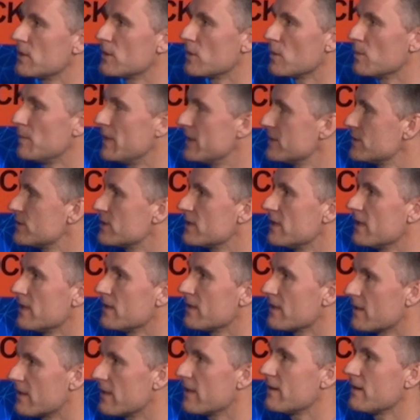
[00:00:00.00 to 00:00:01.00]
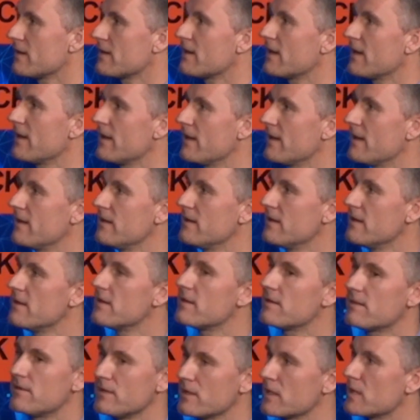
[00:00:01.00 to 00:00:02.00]
mentally and clinically and
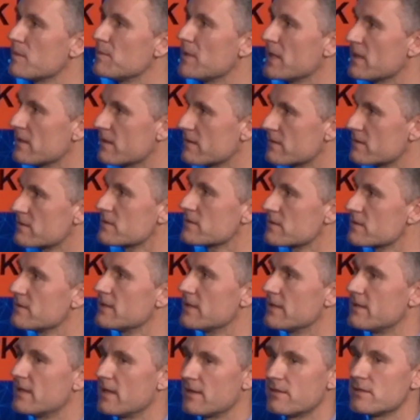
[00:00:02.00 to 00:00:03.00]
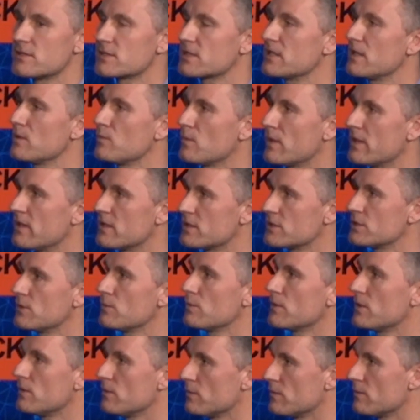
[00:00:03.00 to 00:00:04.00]
think about it at the same way as
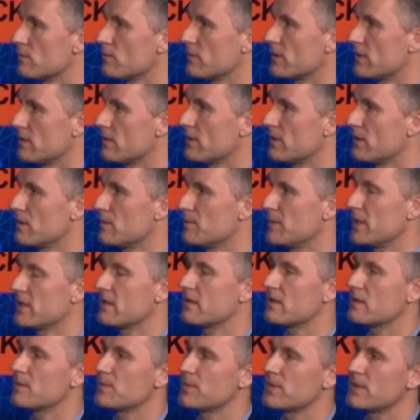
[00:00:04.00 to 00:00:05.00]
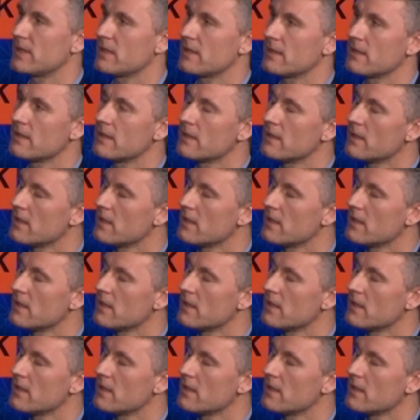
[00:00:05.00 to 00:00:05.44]
you would do in a big company.